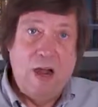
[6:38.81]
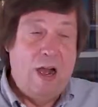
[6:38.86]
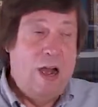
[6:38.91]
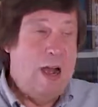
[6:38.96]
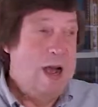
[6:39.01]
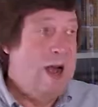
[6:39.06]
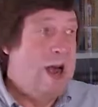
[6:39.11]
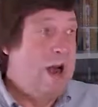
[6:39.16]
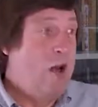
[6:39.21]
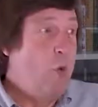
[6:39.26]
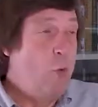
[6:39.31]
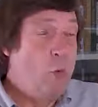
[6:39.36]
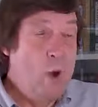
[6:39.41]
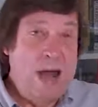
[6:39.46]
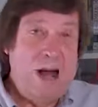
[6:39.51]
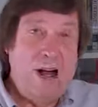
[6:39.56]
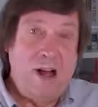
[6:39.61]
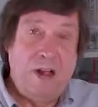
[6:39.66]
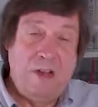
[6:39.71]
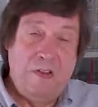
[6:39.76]

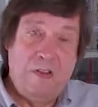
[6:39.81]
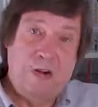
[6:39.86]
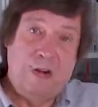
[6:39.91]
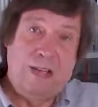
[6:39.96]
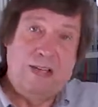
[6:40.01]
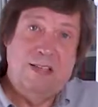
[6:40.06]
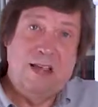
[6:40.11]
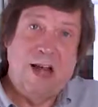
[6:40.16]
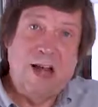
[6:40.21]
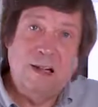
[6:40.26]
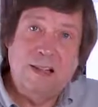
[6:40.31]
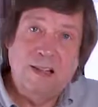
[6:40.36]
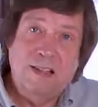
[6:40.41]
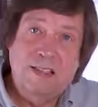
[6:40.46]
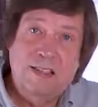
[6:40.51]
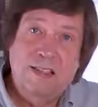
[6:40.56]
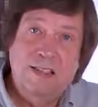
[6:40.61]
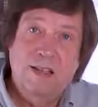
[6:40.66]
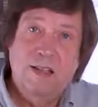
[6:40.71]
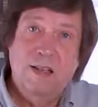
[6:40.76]
Well, the
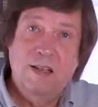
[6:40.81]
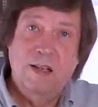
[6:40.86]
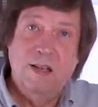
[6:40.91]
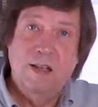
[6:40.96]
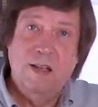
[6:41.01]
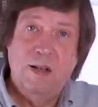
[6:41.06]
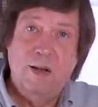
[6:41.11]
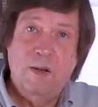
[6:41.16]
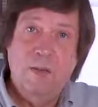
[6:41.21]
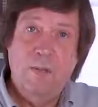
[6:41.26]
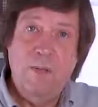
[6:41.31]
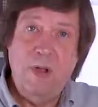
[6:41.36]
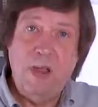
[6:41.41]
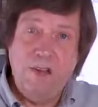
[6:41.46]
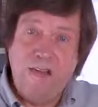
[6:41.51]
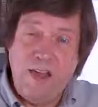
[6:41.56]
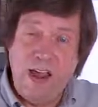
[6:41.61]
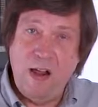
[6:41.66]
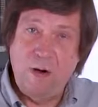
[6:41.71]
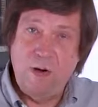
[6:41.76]
results may
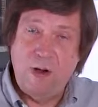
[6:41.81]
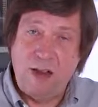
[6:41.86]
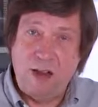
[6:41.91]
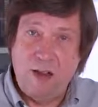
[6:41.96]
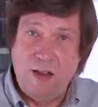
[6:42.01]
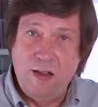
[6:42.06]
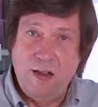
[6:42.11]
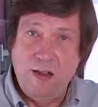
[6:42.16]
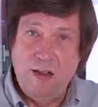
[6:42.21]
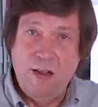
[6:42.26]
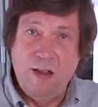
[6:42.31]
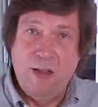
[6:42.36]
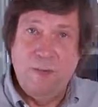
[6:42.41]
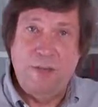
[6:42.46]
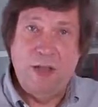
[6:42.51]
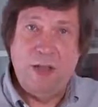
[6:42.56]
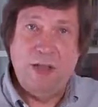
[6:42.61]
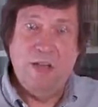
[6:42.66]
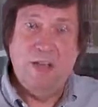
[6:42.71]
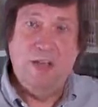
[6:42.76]
vary,
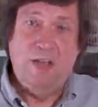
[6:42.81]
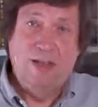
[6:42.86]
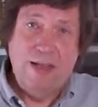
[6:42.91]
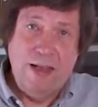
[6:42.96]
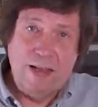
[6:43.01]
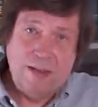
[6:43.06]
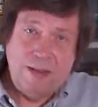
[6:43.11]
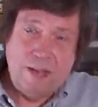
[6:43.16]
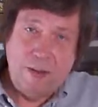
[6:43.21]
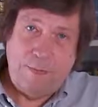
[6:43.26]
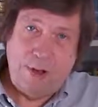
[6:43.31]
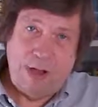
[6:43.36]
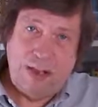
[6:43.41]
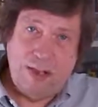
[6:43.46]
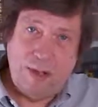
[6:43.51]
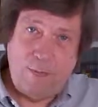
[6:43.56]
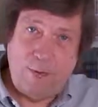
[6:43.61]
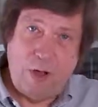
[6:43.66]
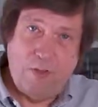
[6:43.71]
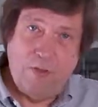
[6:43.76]
because it does
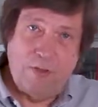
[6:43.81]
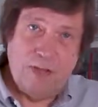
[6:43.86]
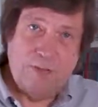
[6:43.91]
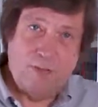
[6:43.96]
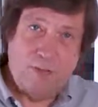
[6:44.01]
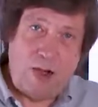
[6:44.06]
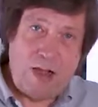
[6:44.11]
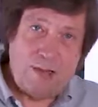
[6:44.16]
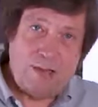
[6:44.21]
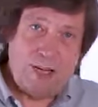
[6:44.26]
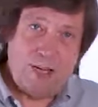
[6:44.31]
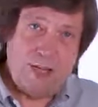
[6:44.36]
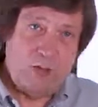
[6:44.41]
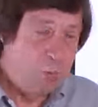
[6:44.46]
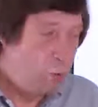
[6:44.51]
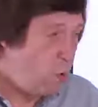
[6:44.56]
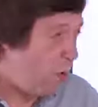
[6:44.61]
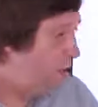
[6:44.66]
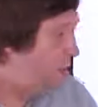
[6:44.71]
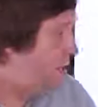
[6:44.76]
depend upon this process
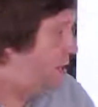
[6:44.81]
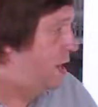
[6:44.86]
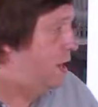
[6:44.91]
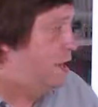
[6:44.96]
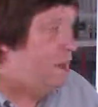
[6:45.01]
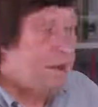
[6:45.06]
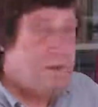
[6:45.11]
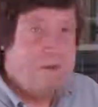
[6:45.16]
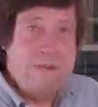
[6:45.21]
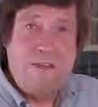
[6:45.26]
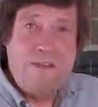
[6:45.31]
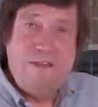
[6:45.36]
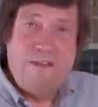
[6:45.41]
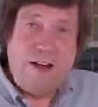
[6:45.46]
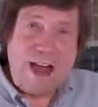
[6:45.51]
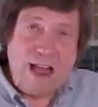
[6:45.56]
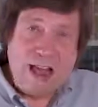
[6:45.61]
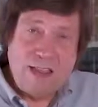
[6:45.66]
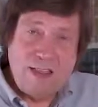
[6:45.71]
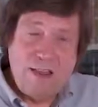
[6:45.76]
what the
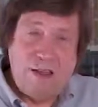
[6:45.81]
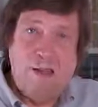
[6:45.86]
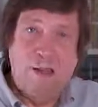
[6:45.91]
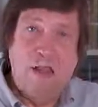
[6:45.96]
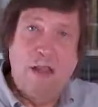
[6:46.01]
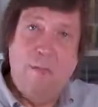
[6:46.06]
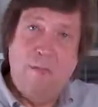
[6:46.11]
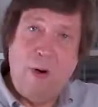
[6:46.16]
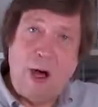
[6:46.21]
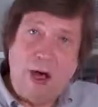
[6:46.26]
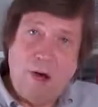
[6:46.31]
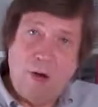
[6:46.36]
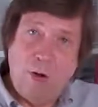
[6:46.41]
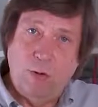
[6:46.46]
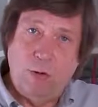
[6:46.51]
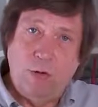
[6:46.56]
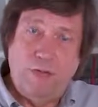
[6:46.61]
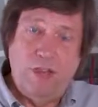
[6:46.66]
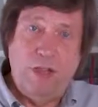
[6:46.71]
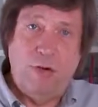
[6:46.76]
final
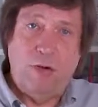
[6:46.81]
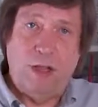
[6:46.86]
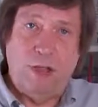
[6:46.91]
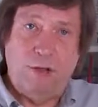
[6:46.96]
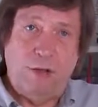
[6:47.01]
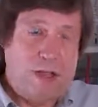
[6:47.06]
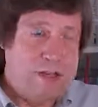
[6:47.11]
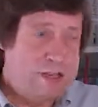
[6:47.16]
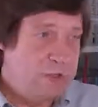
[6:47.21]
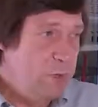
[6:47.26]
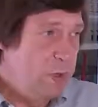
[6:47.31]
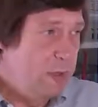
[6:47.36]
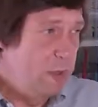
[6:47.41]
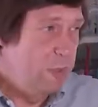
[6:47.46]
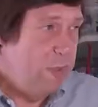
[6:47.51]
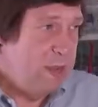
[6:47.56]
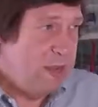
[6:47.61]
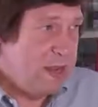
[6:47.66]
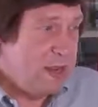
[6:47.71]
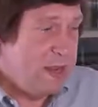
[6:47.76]
amount of indirect costs will
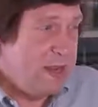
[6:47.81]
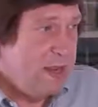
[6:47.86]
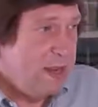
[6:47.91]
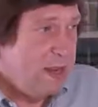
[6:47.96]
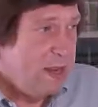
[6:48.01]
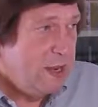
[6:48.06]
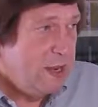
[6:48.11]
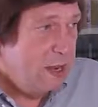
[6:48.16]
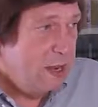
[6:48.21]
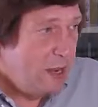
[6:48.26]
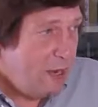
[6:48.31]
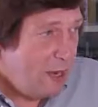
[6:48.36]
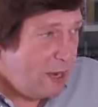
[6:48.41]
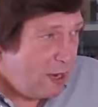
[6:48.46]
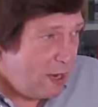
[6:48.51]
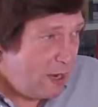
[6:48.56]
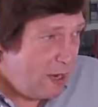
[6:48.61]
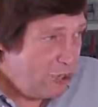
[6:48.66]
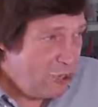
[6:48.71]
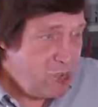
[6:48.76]
be
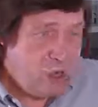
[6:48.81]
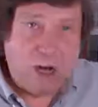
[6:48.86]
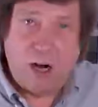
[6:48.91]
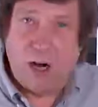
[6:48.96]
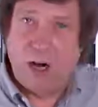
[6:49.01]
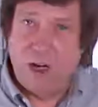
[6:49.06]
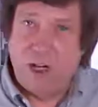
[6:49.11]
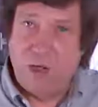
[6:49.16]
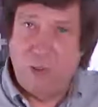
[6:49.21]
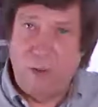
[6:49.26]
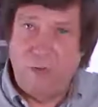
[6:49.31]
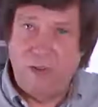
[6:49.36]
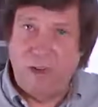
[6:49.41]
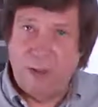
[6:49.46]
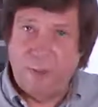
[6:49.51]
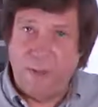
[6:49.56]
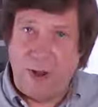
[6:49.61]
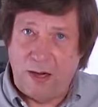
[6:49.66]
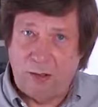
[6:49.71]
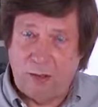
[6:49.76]
charged with
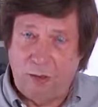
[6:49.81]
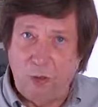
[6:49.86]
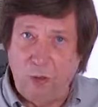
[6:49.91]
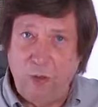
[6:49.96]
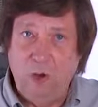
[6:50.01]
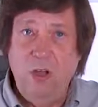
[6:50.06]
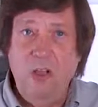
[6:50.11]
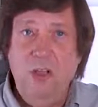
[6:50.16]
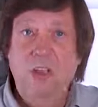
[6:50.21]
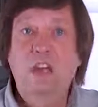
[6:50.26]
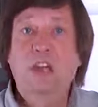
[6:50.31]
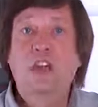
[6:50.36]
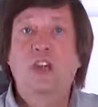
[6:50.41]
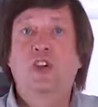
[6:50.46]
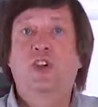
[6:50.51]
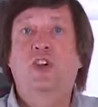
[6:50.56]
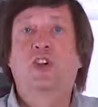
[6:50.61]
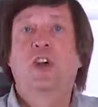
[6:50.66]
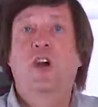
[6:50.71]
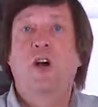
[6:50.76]
respect to
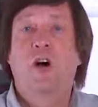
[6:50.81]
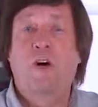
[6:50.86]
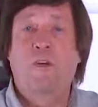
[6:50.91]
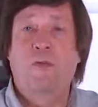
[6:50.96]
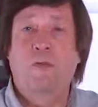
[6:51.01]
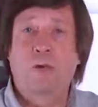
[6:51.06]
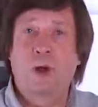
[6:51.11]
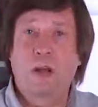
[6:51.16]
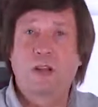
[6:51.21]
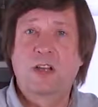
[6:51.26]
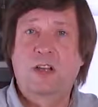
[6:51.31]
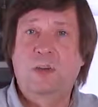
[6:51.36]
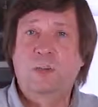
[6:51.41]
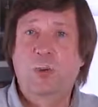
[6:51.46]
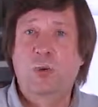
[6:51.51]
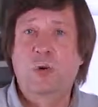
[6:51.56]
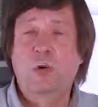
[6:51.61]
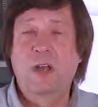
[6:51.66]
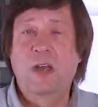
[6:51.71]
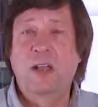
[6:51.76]
each of product
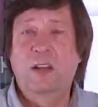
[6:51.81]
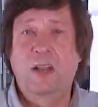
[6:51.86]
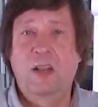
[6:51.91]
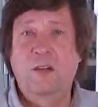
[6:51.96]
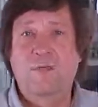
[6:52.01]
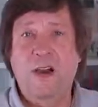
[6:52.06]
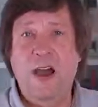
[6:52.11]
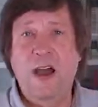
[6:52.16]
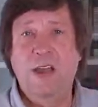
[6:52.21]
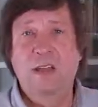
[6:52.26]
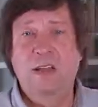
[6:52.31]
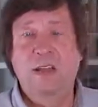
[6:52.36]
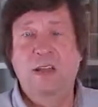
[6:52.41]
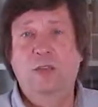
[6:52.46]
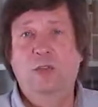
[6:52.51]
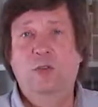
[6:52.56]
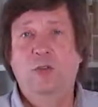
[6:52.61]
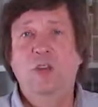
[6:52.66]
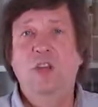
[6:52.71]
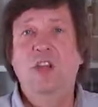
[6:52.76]
pool, and then finally
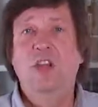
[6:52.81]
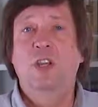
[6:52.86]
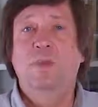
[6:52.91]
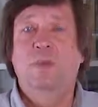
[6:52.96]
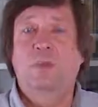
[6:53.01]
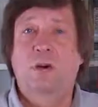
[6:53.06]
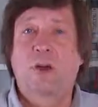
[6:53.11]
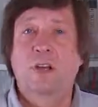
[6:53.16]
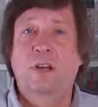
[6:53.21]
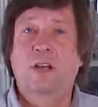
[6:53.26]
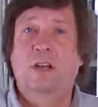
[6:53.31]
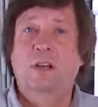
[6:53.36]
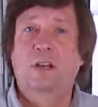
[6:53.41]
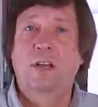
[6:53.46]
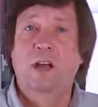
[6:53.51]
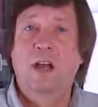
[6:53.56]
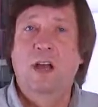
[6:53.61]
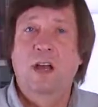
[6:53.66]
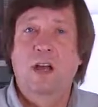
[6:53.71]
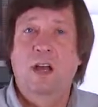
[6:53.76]
to each product
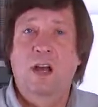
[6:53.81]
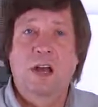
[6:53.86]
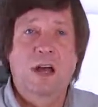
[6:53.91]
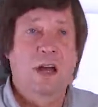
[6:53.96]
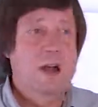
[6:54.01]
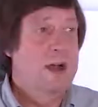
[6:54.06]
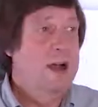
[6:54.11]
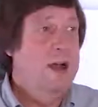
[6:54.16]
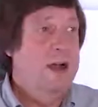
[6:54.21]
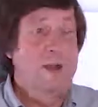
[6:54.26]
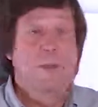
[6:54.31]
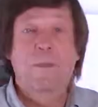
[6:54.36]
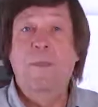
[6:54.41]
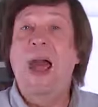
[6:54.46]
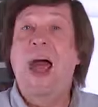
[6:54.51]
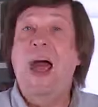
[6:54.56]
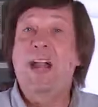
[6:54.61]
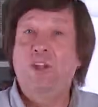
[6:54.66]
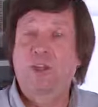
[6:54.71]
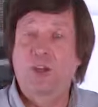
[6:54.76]

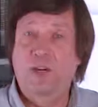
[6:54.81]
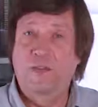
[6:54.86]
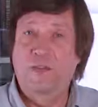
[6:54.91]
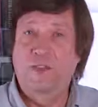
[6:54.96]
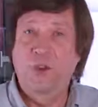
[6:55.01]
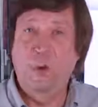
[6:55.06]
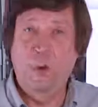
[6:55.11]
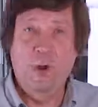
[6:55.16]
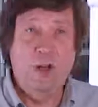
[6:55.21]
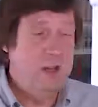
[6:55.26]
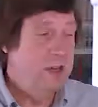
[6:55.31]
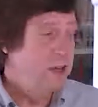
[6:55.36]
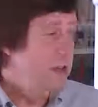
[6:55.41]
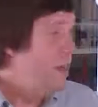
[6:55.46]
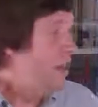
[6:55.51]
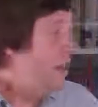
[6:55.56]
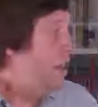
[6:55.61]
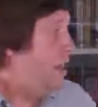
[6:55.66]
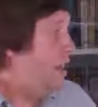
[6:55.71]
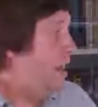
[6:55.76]
batch, if you will.
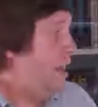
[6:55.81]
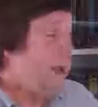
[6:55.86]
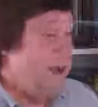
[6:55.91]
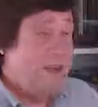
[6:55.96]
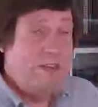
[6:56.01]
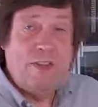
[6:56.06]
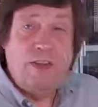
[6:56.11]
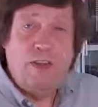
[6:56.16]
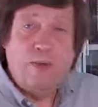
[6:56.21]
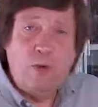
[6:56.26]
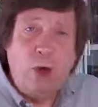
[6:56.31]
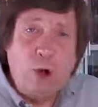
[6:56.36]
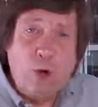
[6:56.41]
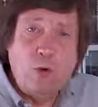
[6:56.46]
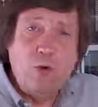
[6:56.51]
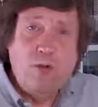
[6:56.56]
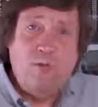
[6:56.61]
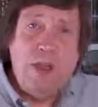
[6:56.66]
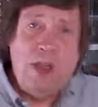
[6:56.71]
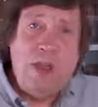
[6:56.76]
And
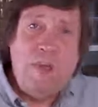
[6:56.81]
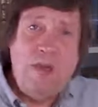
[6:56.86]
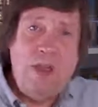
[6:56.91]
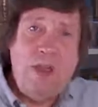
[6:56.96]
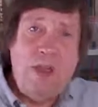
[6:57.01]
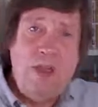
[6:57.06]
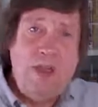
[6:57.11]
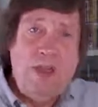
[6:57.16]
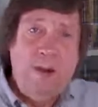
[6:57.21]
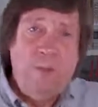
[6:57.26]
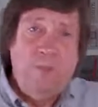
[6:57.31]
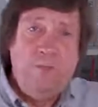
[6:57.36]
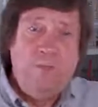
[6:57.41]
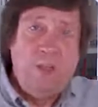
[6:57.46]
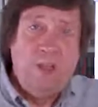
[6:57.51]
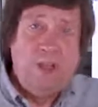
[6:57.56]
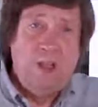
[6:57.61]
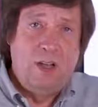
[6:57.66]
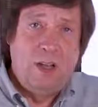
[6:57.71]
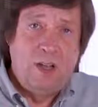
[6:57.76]
those may be
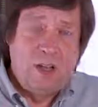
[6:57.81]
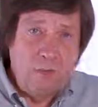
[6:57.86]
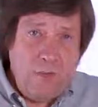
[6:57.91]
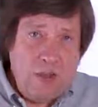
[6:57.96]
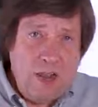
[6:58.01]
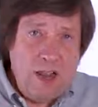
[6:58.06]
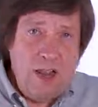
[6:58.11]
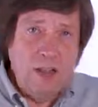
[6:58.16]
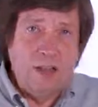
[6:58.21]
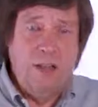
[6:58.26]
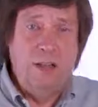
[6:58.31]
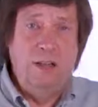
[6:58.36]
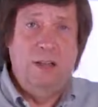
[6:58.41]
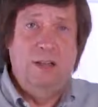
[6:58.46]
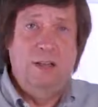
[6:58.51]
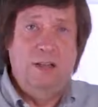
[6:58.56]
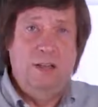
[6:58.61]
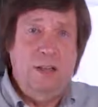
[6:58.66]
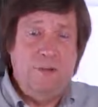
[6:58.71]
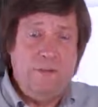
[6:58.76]
really
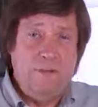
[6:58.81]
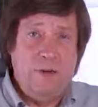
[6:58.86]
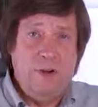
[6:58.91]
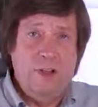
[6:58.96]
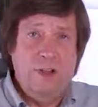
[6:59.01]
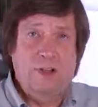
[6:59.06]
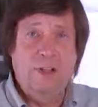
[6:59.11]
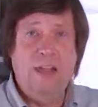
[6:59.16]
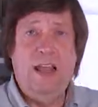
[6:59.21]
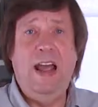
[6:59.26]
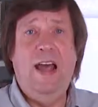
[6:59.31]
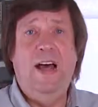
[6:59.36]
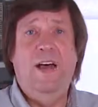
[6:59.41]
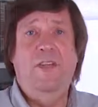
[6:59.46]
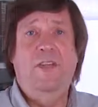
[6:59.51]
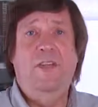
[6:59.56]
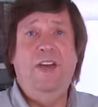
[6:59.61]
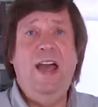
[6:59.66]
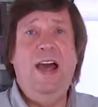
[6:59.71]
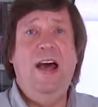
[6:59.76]
different,
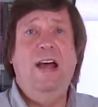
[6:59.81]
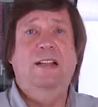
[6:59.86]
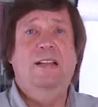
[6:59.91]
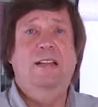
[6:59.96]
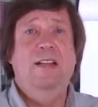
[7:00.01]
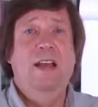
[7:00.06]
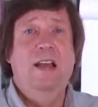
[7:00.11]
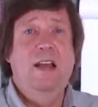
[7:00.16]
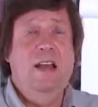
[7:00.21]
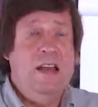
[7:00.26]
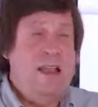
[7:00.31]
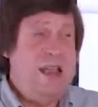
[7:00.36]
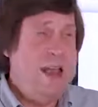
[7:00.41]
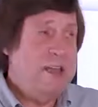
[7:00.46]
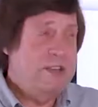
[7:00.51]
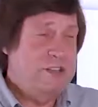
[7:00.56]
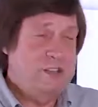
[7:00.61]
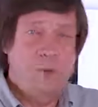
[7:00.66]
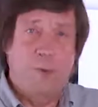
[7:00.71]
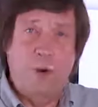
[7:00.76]
and that
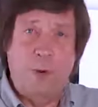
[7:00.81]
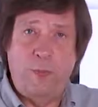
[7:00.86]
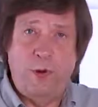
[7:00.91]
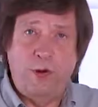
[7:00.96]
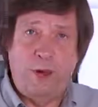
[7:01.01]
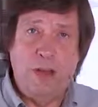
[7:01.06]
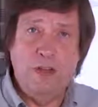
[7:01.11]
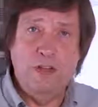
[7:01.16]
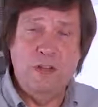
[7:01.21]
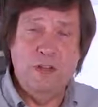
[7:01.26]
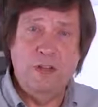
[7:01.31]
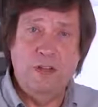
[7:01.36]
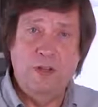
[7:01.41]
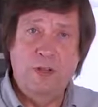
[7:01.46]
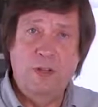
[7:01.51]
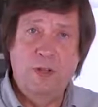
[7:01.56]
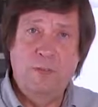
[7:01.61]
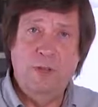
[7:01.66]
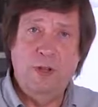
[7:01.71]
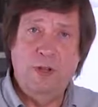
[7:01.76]
has some
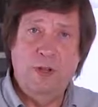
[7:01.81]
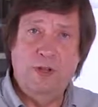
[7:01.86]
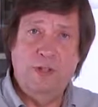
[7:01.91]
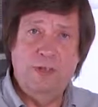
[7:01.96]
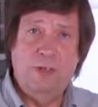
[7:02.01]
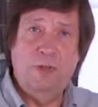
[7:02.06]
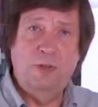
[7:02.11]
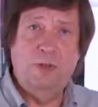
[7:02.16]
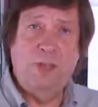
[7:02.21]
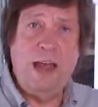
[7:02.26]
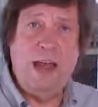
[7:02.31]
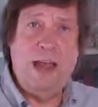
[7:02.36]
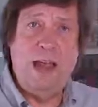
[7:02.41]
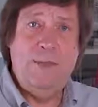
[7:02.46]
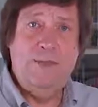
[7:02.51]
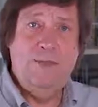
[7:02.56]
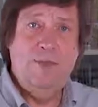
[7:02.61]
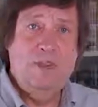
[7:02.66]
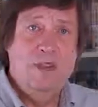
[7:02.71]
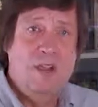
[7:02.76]
repercussions, because
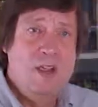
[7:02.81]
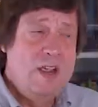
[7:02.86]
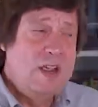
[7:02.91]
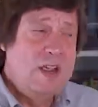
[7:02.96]
sometimes